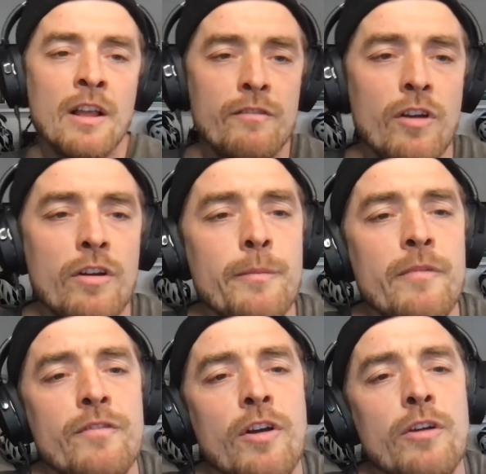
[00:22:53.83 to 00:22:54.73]

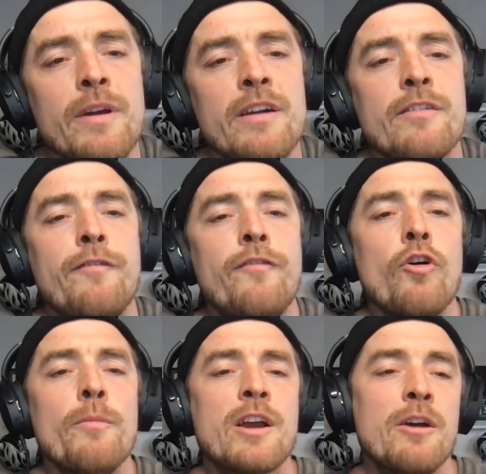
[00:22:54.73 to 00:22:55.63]
Volodymyr is a
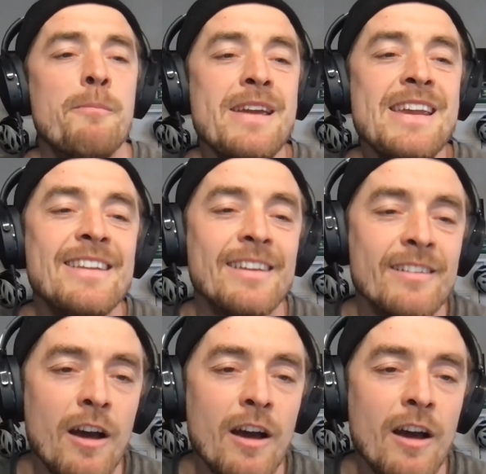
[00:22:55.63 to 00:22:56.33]
former comedian,